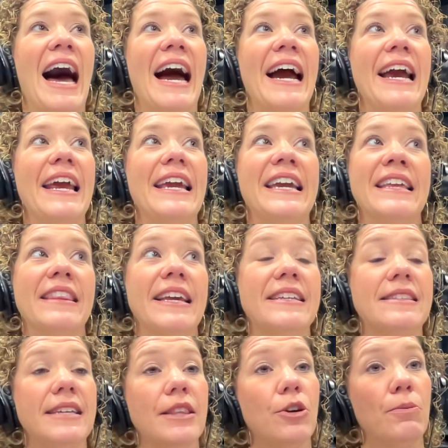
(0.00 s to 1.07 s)
I can
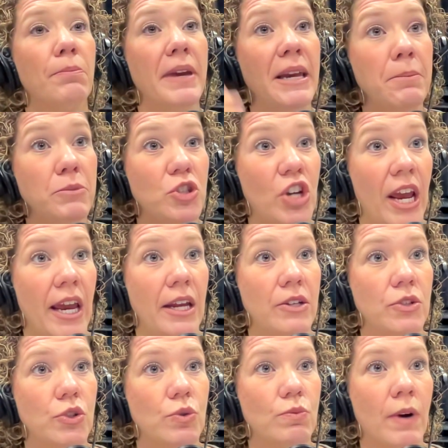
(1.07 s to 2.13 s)
see their meme
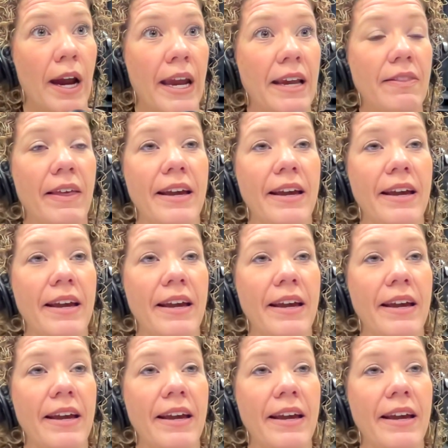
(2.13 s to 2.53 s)
change, right?